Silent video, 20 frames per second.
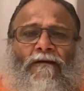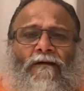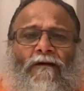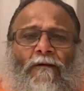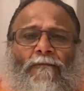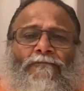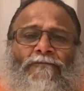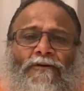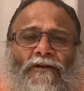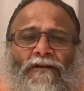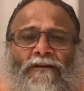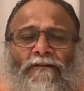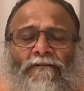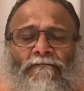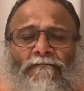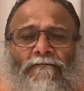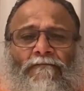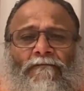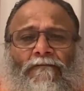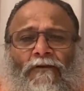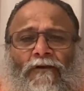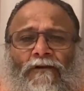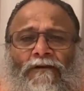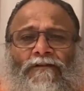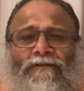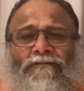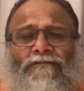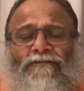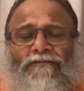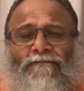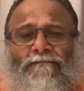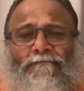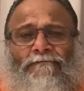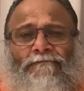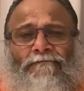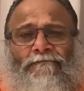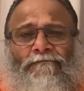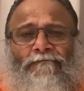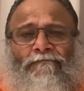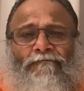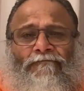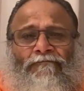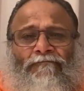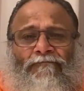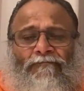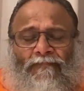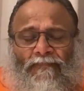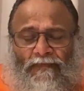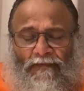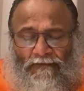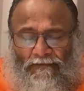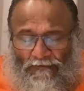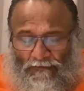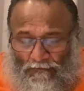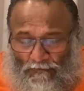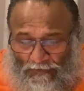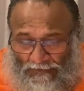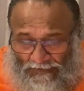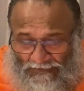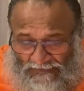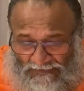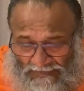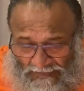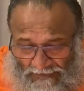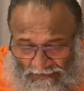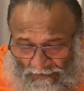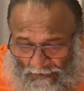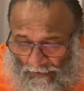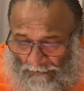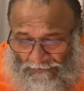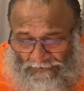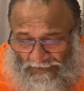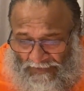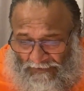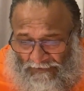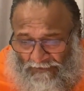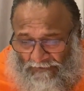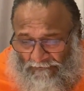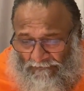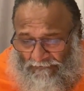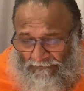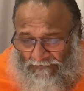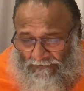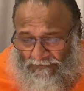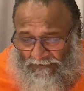objective knowledge. So what is the objective?